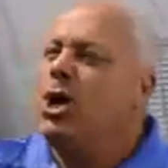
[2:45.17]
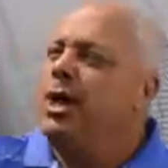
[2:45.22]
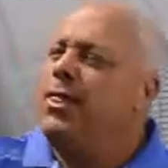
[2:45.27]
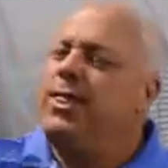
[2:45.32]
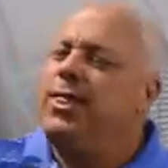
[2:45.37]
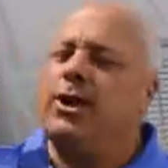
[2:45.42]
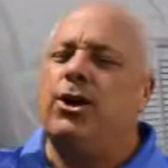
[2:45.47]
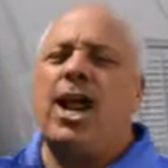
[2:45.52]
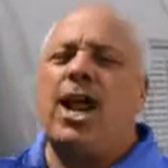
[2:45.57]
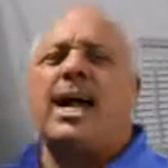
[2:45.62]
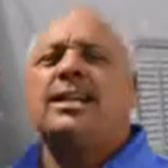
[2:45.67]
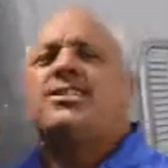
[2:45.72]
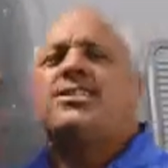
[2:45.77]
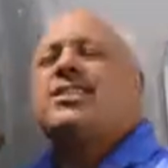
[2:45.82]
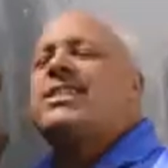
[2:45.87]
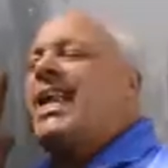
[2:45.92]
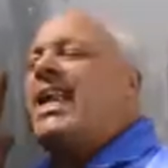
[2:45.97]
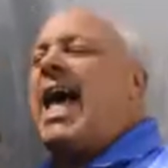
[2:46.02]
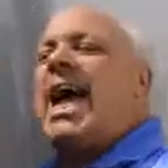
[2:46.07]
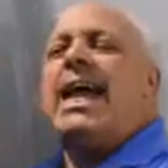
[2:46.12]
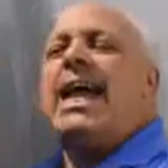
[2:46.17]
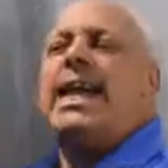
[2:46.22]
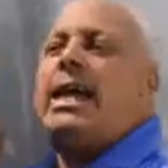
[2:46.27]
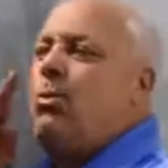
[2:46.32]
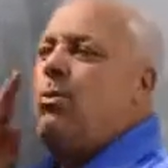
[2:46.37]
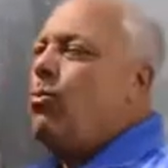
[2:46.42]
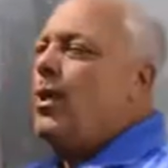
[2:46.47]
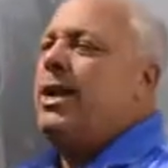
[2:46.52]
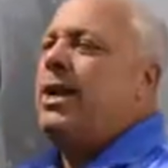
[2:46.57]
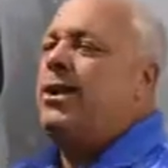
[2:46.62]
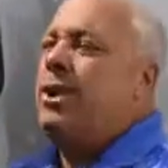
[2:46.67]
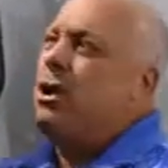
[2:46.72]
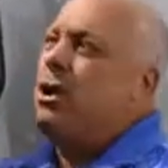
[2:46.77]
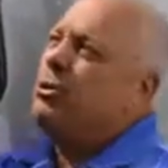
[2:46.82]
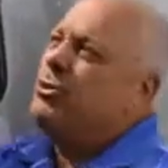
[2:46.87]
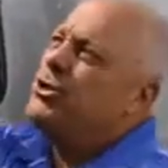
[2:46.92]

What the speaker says: they're not sliding windows,